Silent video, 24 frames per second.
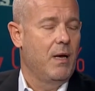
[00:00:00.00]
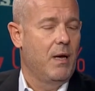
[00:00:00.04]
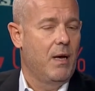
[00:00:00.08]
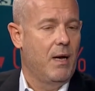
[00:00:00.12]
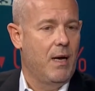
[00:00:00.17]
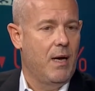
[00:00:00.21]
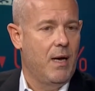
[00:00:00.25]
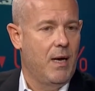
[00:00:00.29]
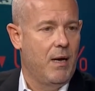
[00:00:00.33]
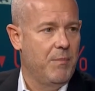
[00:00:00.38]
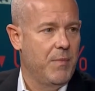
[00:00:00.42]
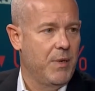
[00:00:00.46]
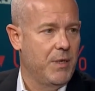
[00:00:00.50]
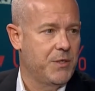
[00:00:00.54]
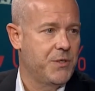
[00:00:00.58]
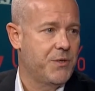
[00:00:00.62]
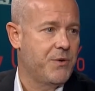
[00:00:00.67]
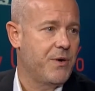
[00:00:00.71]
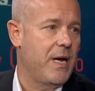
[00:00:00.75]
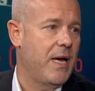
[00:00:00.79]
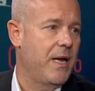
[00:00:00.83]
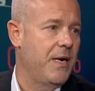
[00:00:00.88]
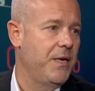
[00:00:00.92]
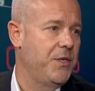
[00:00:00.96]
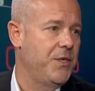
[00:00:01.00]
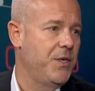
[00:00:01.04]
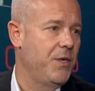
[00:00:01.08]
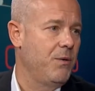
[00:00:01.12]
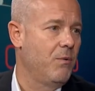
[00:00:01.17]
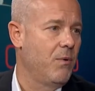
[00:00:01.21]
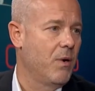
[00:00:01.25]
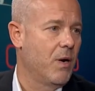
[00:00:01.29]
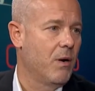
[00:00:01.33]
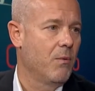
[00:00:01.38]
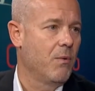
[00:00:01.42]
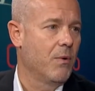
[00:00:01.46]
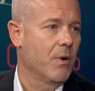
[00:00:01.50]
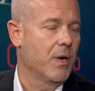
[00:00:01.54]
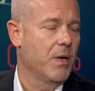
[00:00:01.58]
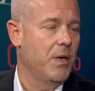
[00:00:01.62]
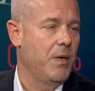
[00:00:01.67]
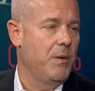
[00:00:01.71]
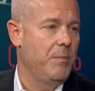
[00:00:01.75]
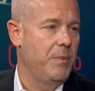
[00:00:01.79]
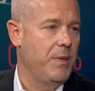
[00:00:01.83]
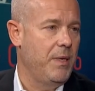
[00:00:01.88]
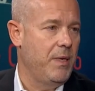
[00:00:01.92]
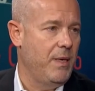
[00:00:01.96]
um, a strategy where we're going
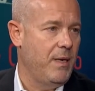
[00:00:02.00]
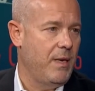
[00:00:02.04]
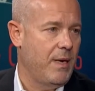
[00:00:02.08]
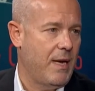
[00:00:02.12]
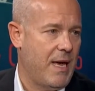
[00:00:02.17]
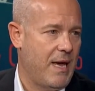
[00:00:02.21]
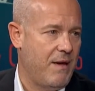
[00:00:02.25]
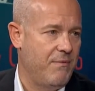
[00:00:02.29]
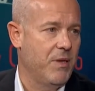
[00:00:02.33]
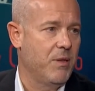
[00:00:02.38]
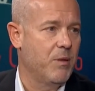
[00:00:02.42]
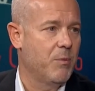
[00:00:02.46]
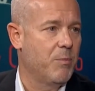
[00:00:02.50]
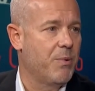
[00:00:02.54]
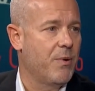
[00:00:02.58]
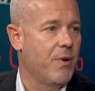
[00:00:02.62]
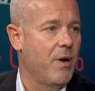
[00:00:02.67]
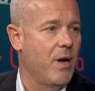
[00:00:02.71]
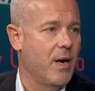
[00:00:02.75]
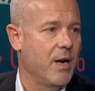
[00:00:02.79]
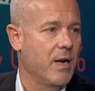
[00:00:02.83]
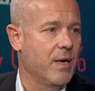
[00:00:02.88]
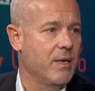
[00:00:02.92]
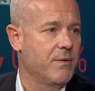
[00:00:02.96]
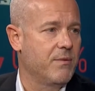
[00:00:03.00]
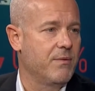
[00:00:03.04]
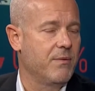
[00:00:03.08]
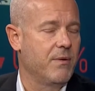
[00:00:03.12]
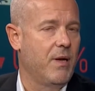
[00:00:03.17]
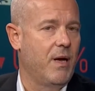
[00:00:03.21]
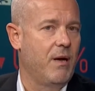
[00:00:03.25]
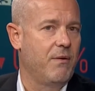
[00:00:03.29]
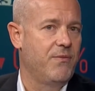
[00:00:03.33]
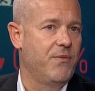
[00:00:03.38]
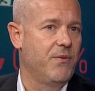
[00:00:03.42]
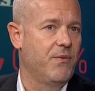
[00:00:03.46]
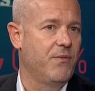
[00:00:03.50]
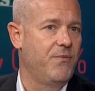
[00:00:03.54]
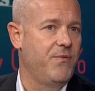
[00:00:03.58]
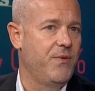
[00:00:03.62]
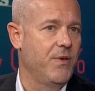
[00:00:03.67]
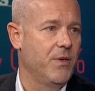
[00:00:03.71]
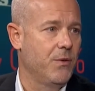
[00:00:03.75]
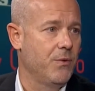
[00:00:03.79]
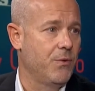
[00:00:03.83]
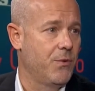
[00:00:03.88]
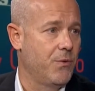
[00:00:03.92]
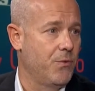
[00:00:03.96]
to be having the product uh,
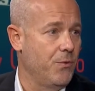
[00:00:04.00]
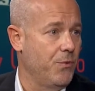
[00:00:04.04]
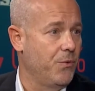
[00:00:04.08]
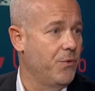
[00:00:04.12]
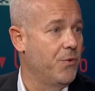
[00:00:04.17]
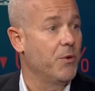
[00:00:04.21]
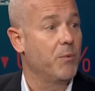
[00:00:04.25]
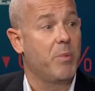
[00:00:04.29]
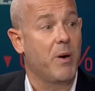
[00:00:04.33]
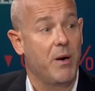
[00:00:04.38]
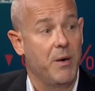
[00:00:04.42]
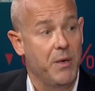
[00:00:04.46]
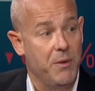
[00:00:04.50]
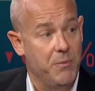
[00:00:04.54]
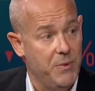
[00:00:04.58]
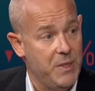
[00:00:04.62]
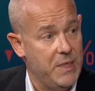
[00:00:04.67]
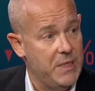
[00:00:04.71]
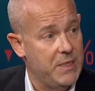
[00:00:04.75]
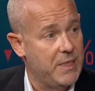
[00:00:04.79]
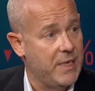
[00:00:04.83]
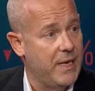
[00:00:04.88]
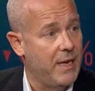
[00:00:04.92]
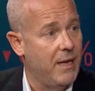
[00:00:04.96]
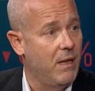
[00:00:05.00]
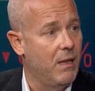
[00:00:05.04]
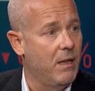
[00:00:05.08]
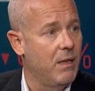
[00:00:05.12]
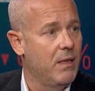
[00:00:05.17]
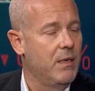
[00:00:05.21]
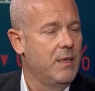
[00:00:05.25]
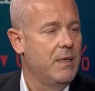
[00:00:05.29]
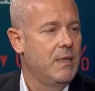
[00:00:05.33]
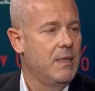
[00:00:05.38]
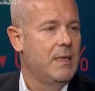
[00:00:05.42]
fulfilled through third party retail.